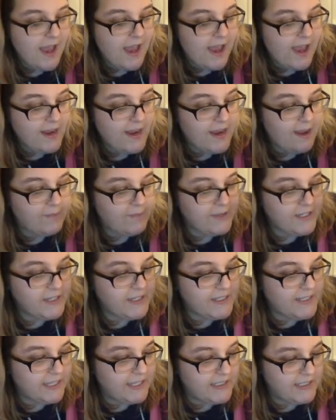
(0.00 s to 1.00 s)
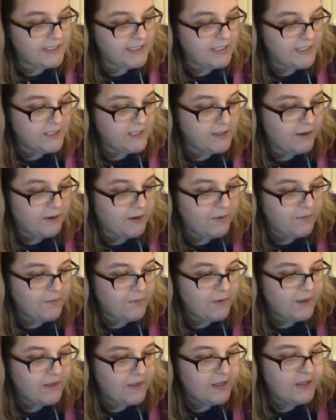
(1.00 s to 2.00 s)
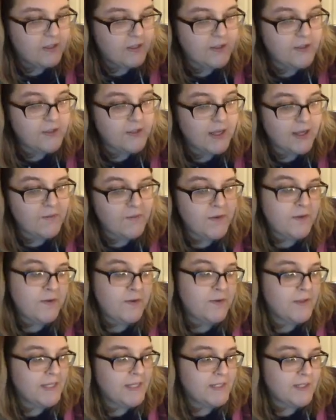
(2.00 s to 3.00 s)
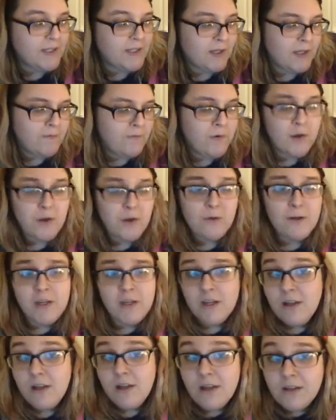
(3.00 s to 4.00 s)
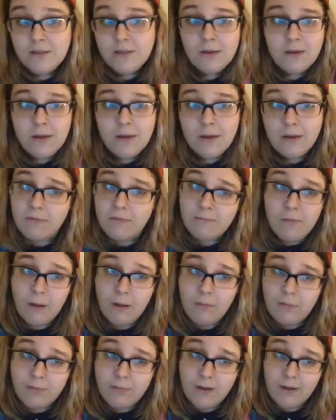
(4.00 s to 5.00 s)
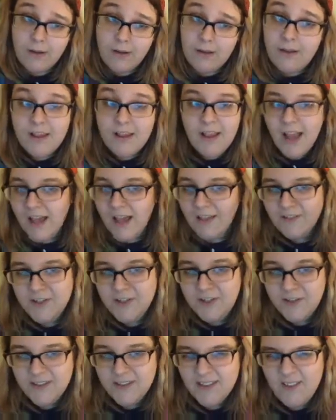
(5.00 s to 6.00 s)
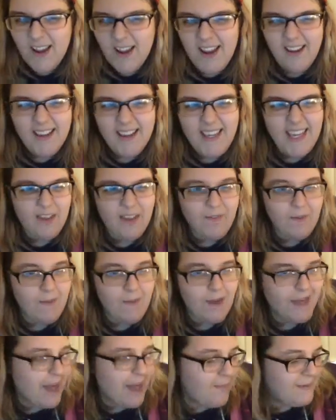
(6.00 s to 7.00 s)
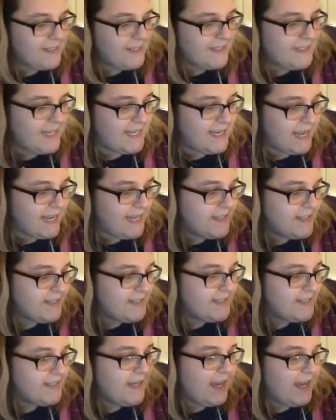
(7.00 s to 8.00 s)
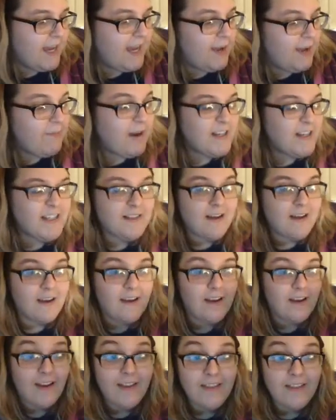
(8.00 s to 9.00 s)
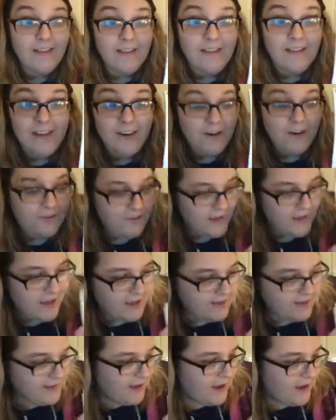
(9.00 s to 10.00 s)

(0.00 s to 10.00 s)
and she says she's like, if you do this, I'll give you a ridiculous looking blah, blah, blah. And the students quite like it if you make it a bit silly. But I just kind of like the idea of that.